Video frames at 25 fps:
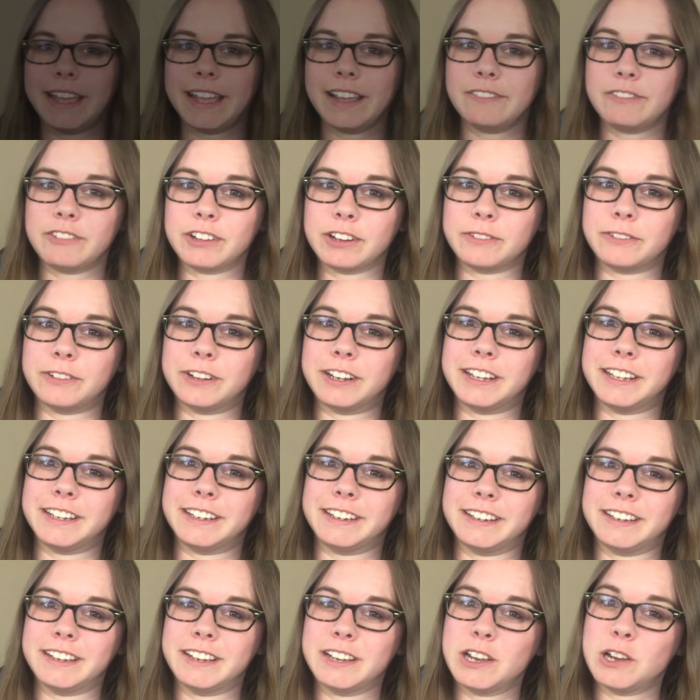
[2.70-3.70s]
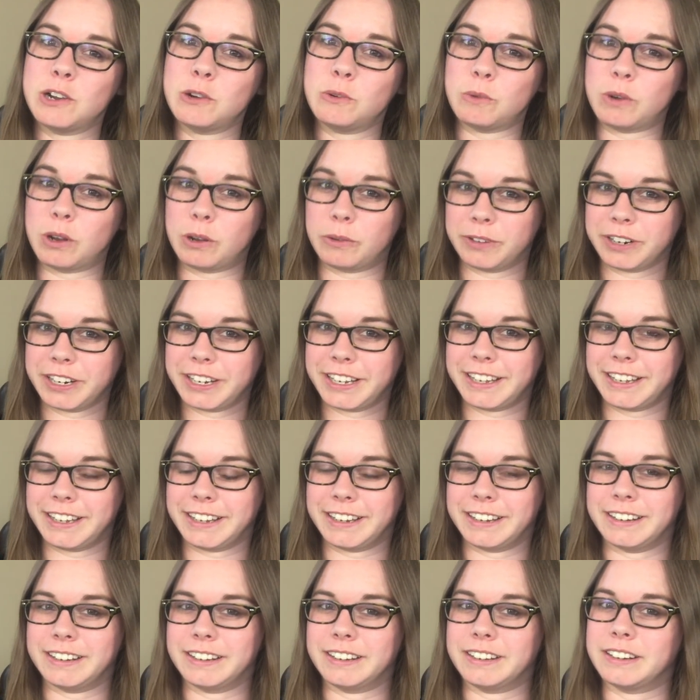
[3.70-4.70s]
everyone! Well, we're
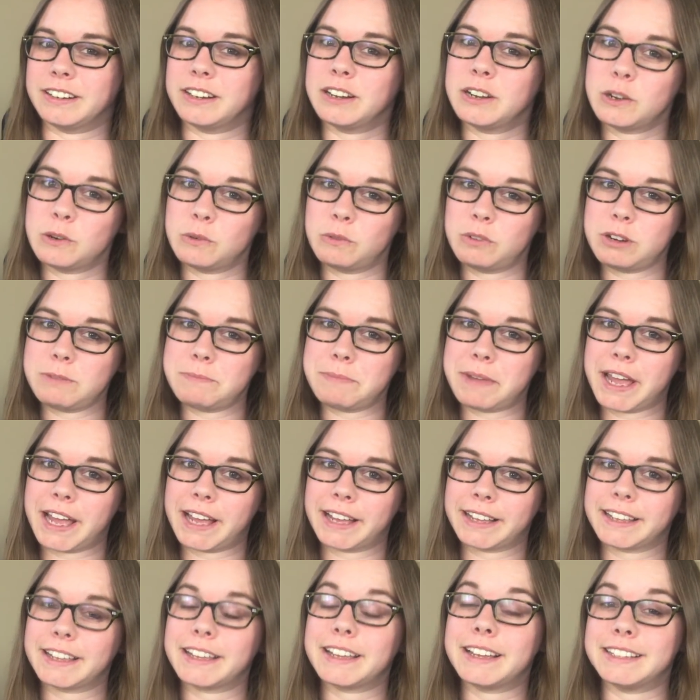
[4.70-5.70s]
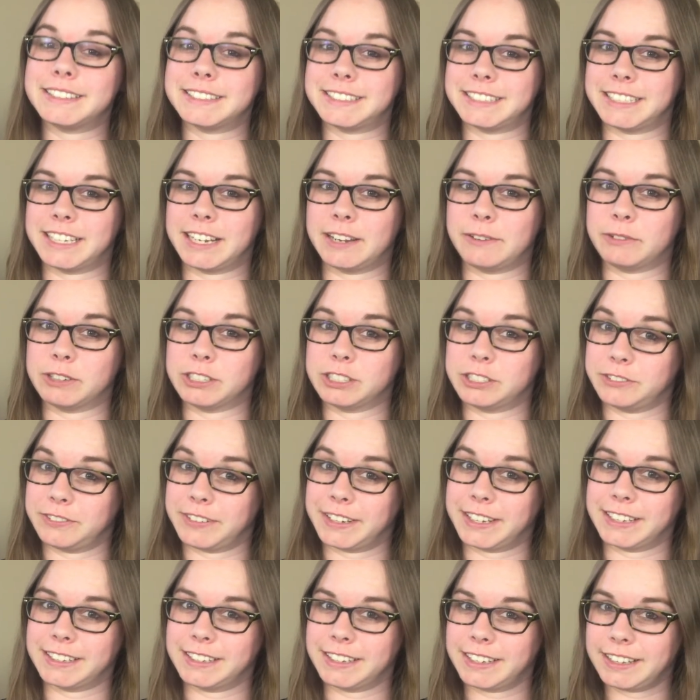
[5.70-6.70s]
here. We're back, and today we're
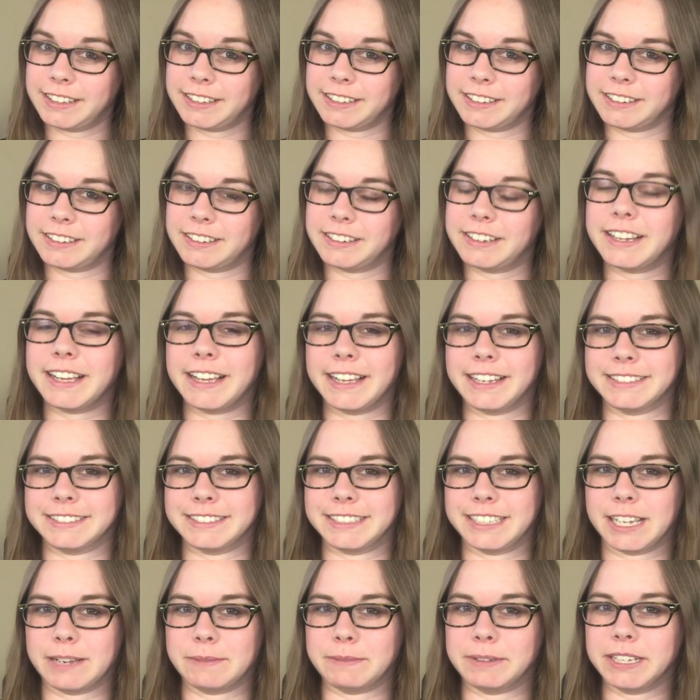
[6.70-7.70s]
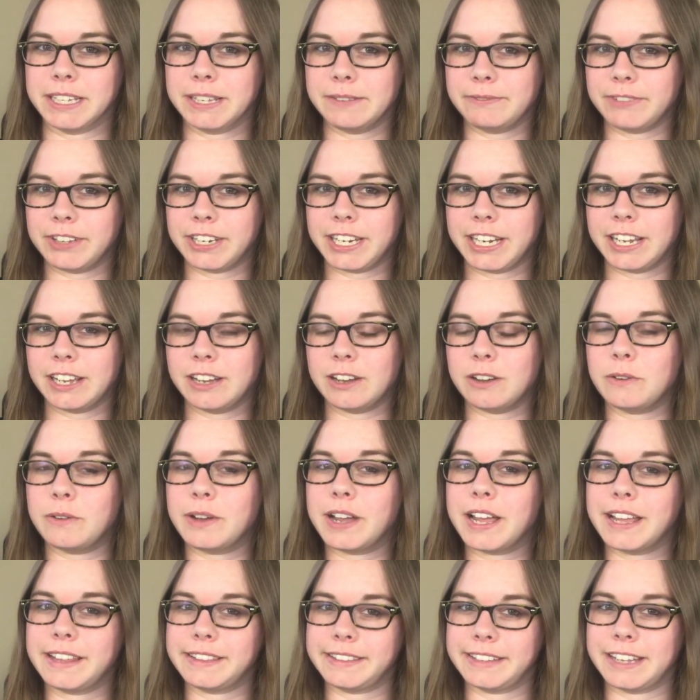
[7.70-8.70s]
doing another anti-MLM video,
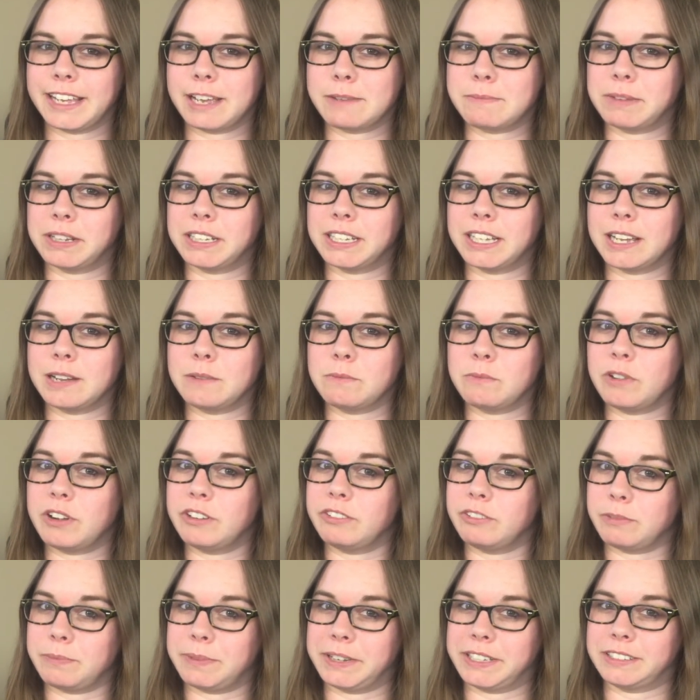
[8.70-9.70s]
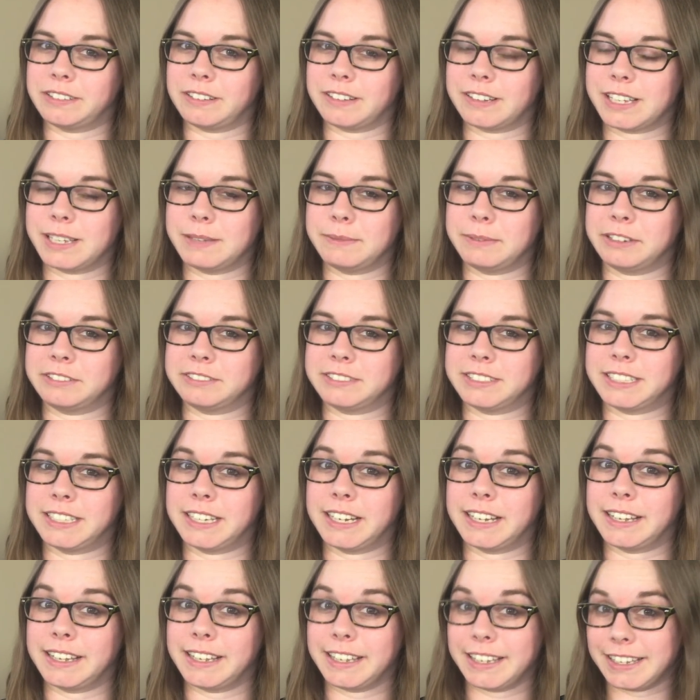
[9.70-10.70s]
and the MLM we will be talking about
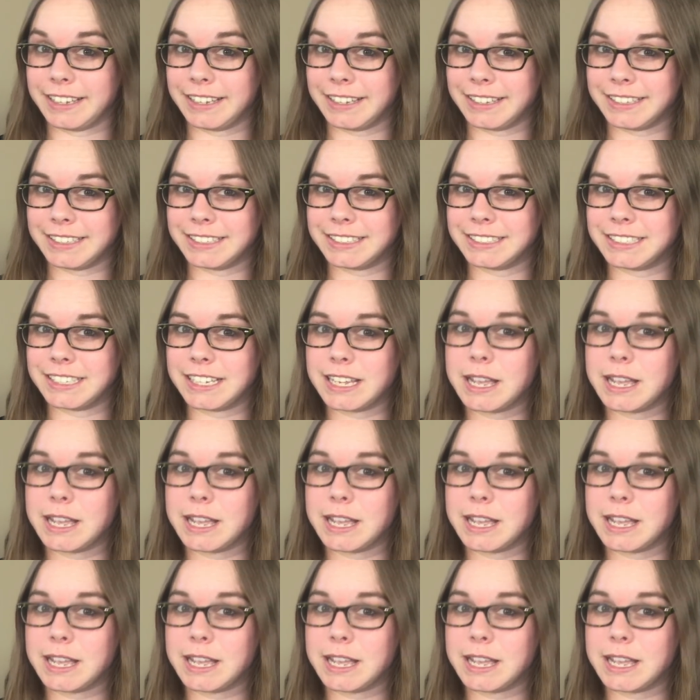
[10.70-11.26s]
today is